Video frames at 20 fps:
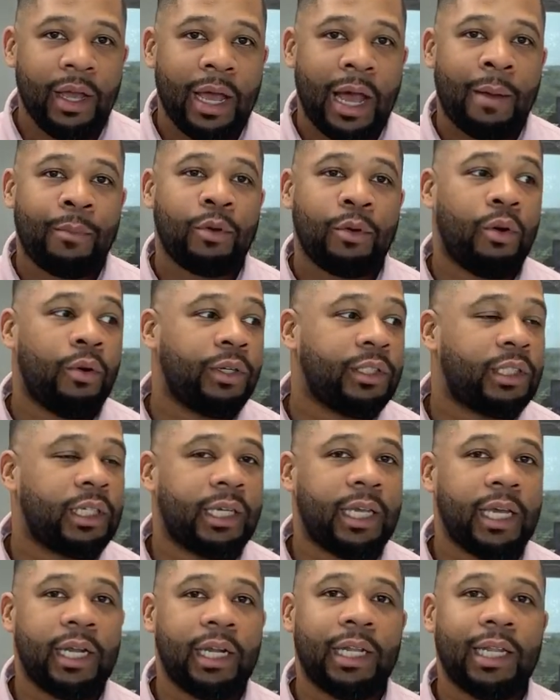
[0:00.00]
I'm going to
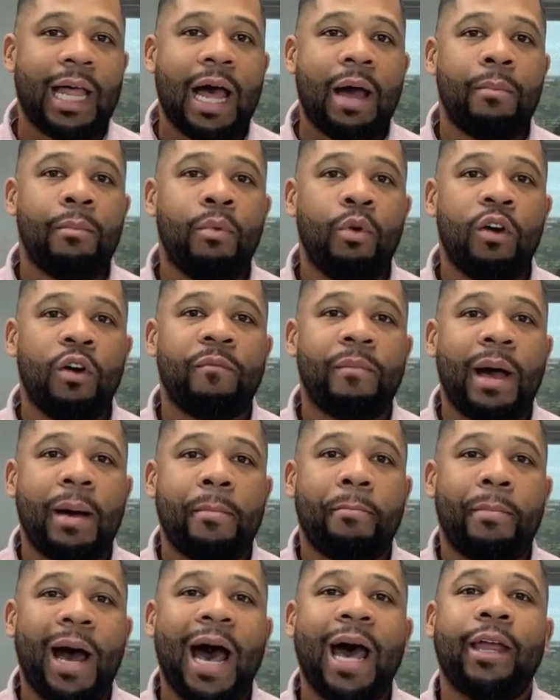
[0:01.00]
get a lot more of my
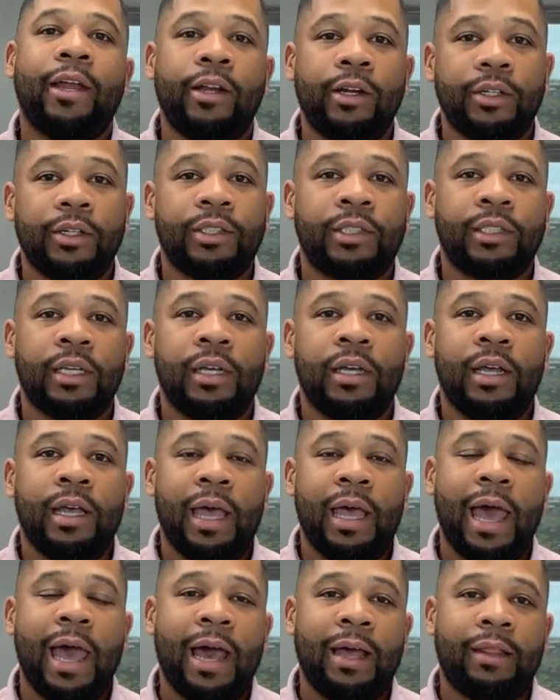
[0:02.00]
buyers
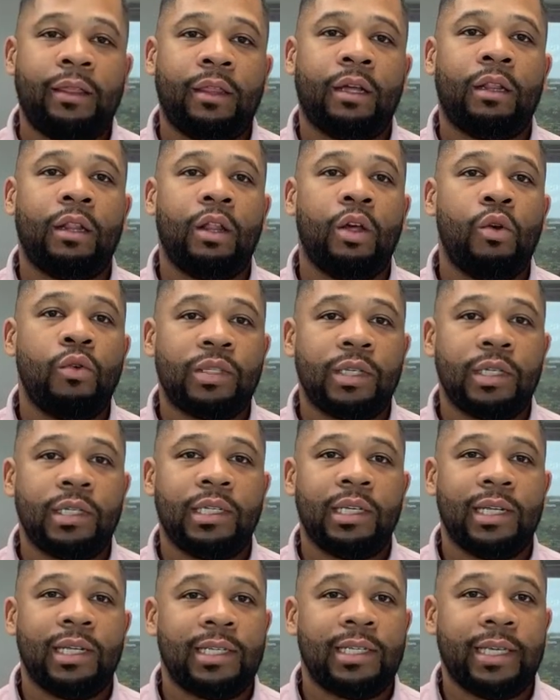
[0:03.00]
at the closings
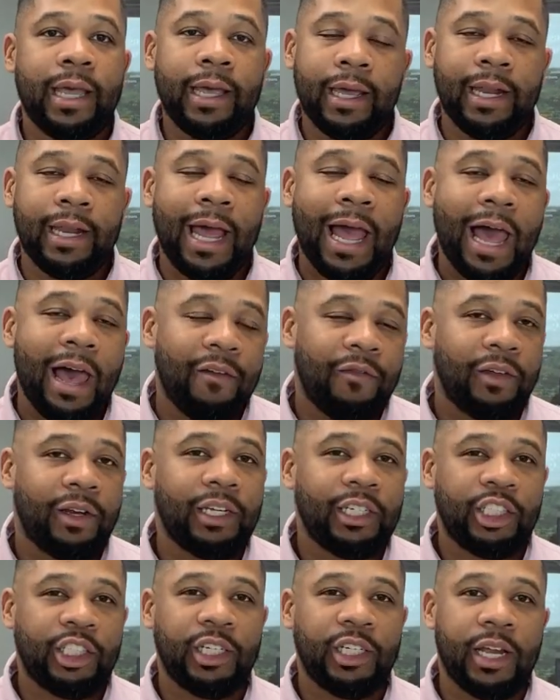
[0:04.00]
in the second half of
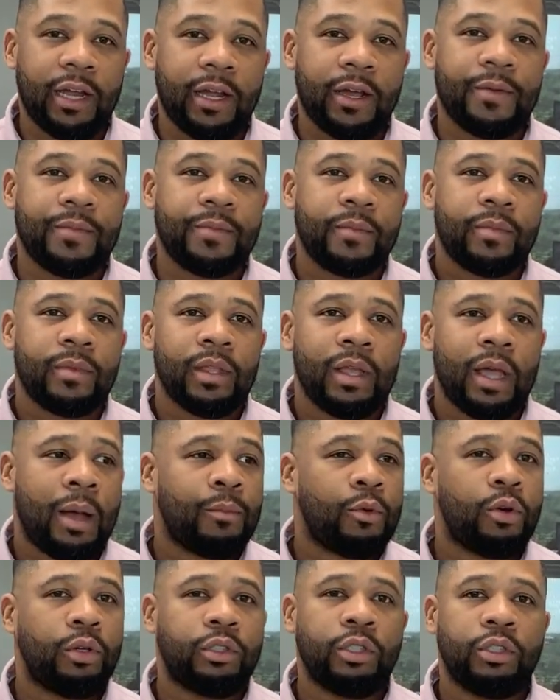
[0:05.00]
this year. I'm
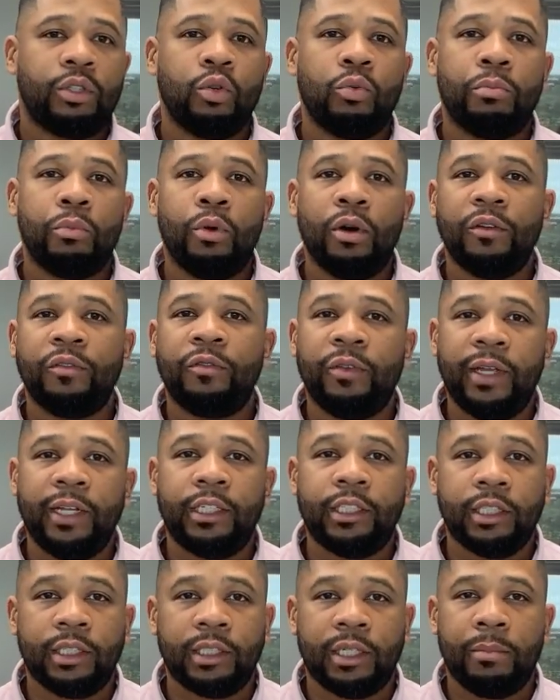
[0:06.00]
going to do more
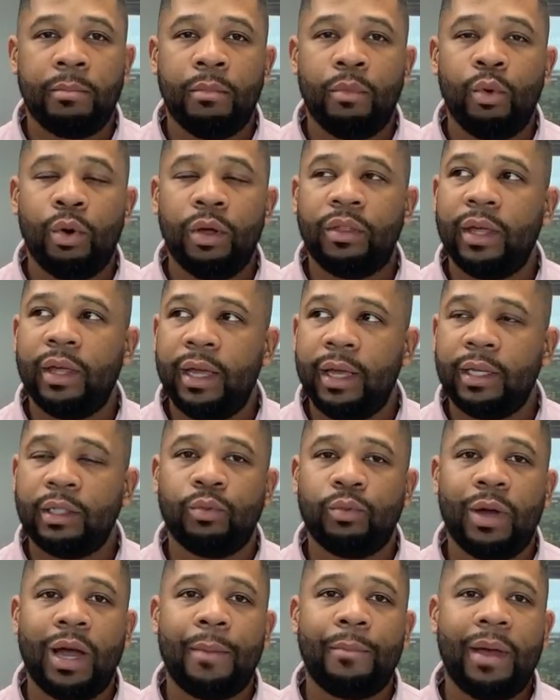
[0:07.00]
features and more things
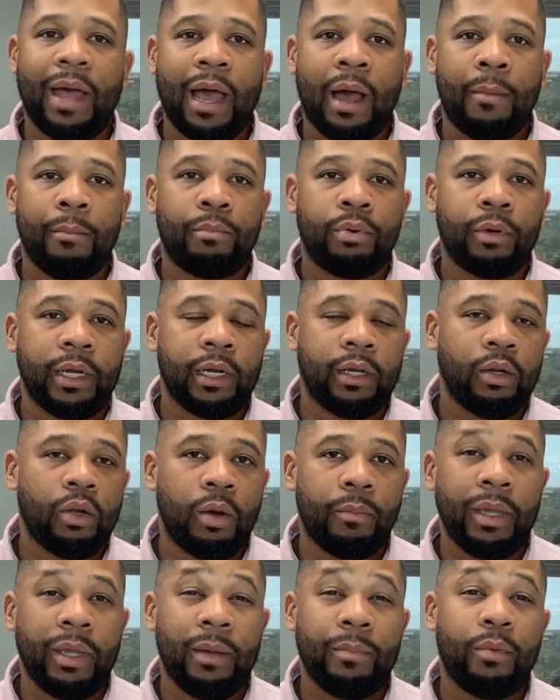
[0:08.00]
where I'm, I'm bringing
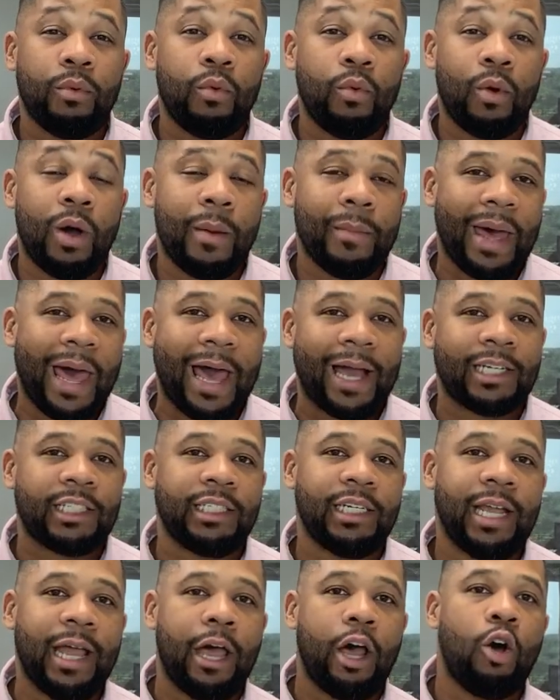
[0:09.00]
on people who I'm
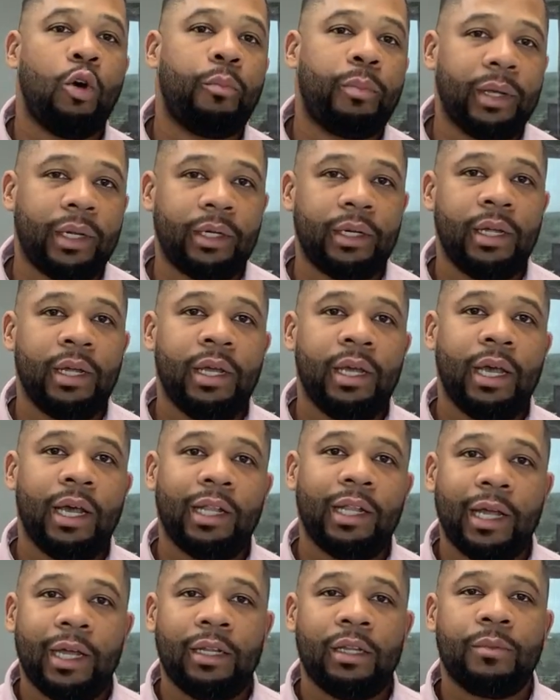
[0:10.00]
actually helping and
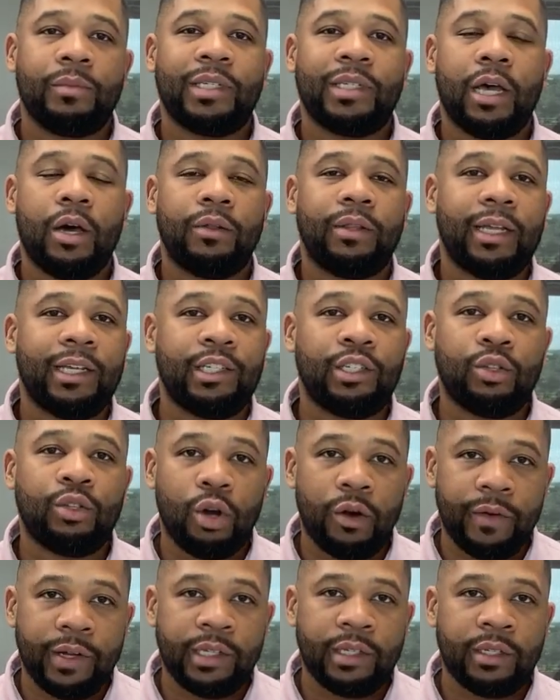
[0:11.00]
letting them tell their
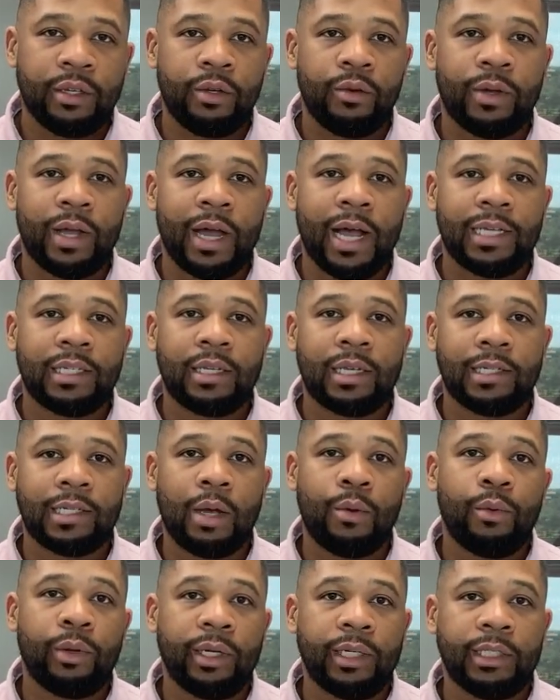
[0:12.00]
stories to you guys because I
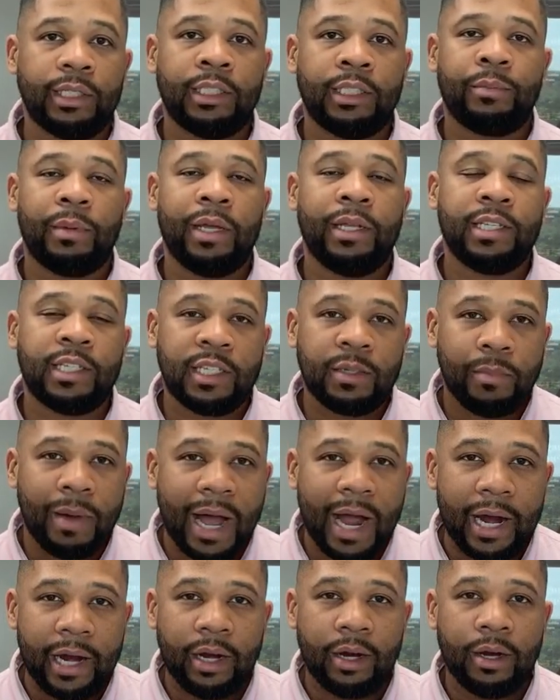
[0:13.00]
want to
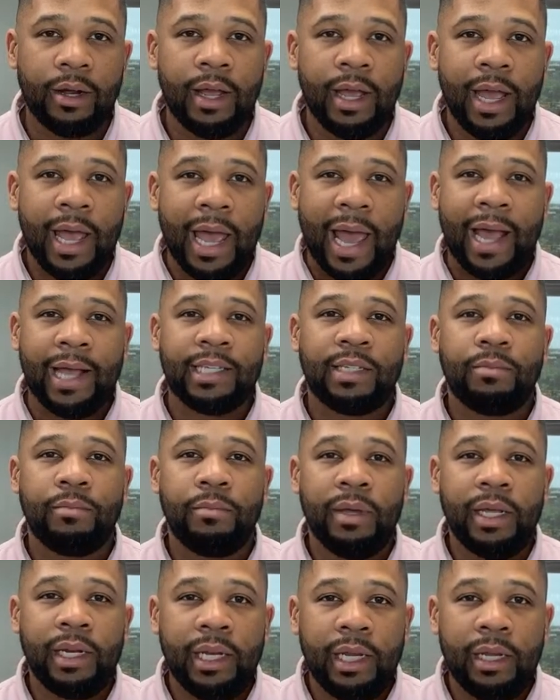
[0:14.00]
inspire as
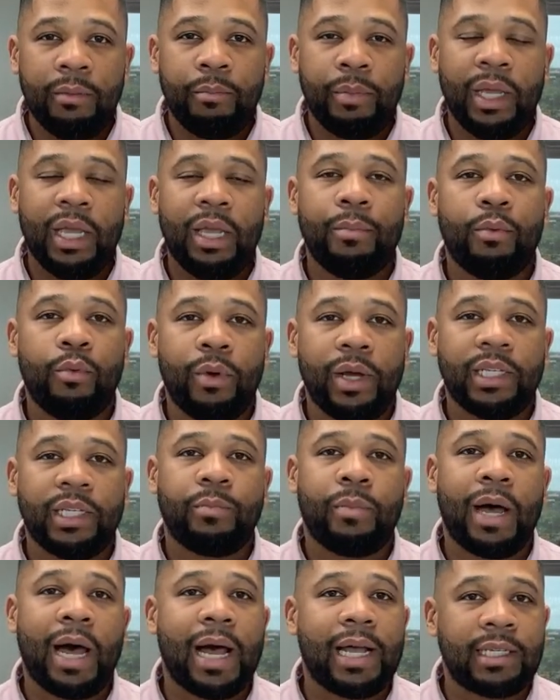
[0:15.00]
many people as
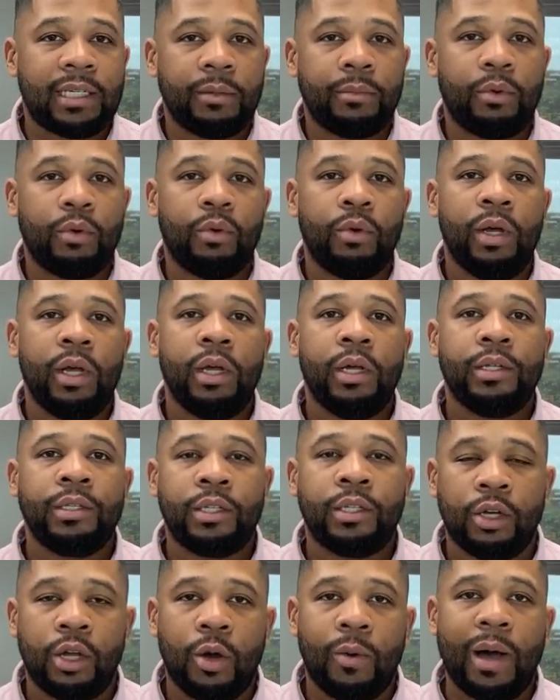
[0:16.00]
possible
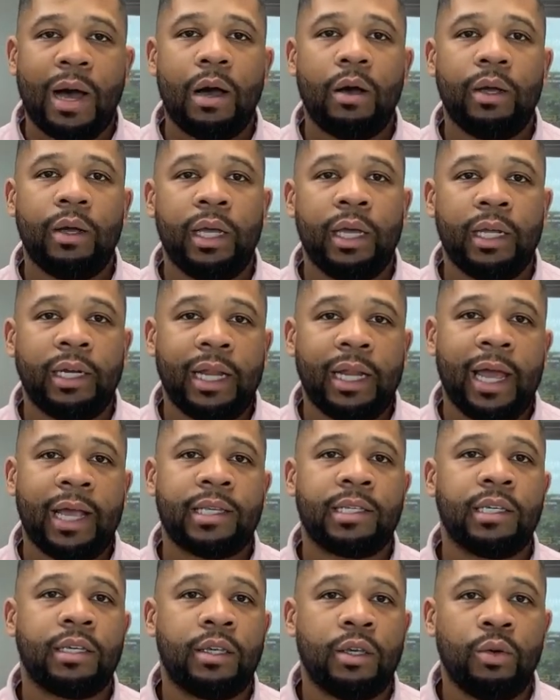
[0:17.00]
to go out here and
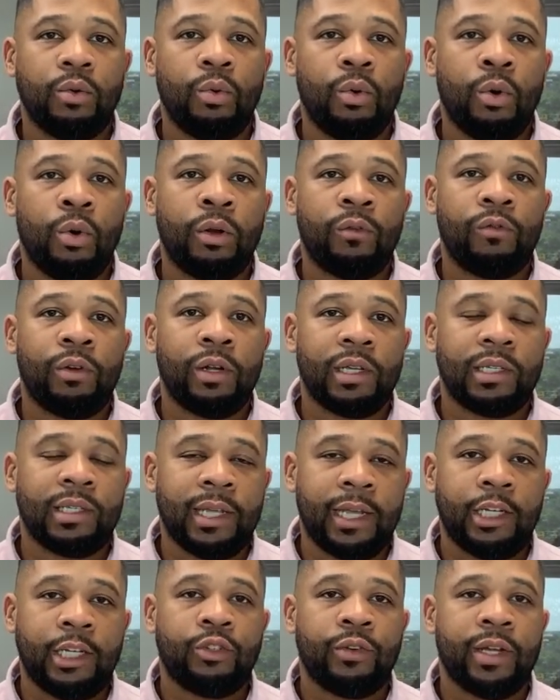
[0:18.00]
execute on real
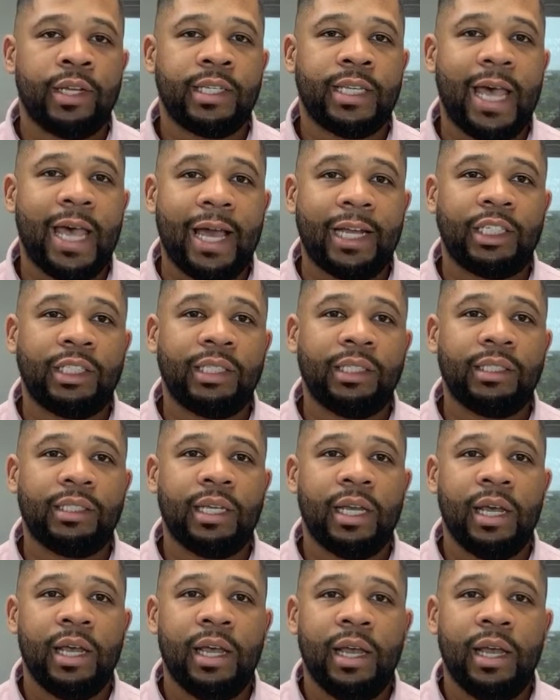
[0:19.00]
estate transactions.